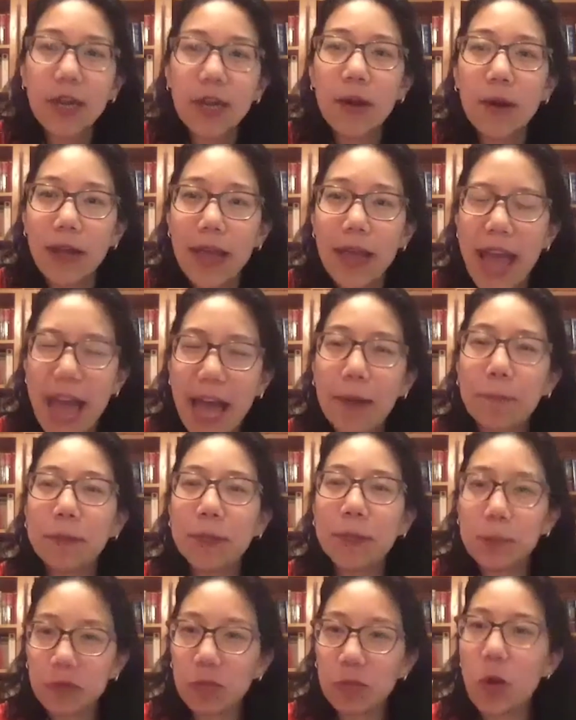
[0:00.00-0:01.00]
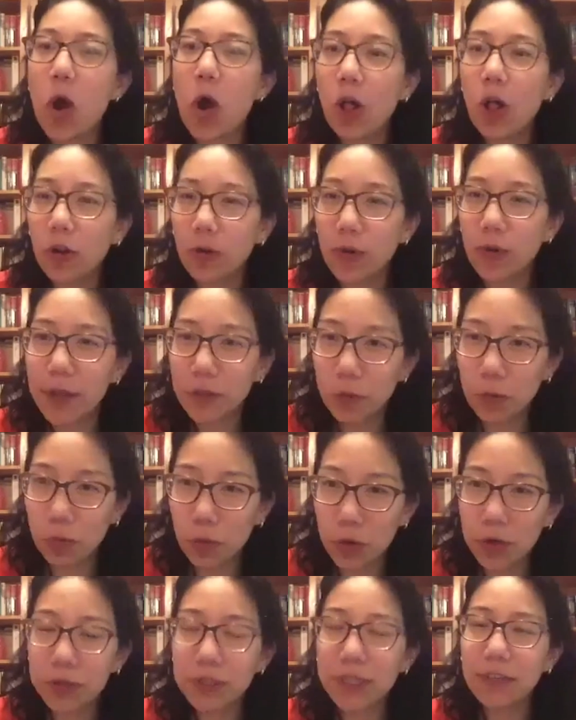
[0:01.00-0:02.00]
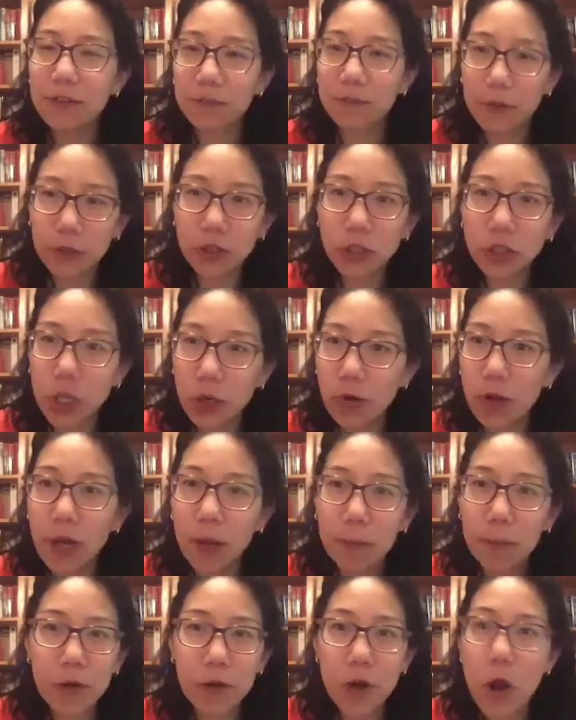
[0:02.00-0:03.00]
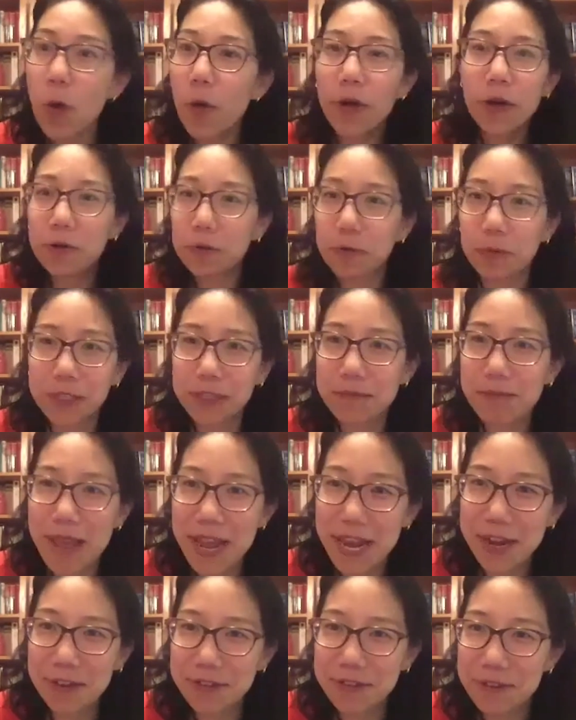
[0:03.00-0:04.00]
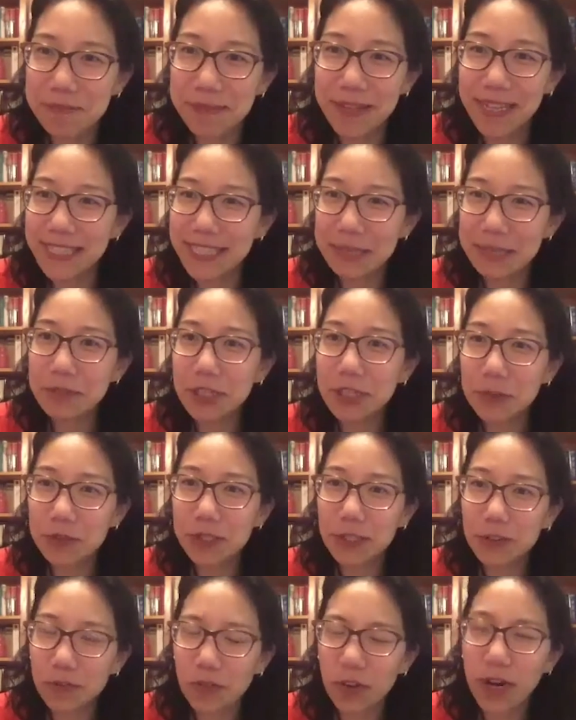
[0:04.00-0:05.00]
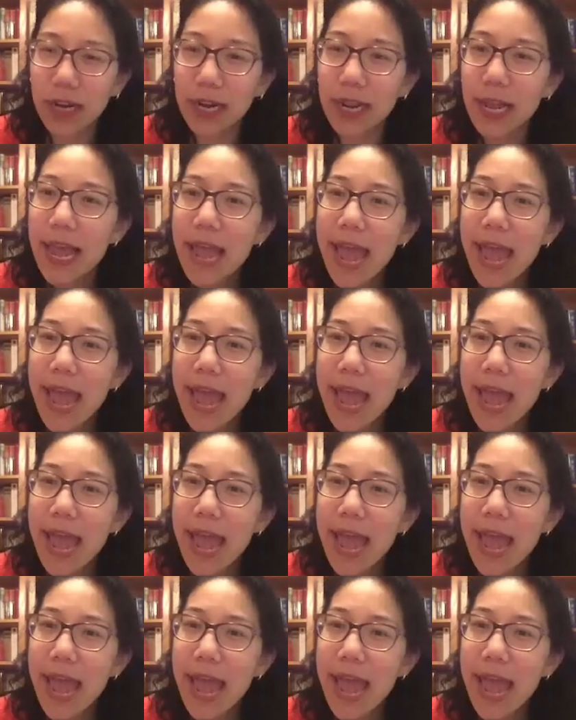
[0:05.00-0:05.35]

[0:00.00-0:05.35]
had people from all around the world. They first show up, no one knows what to make of them. They seem so different.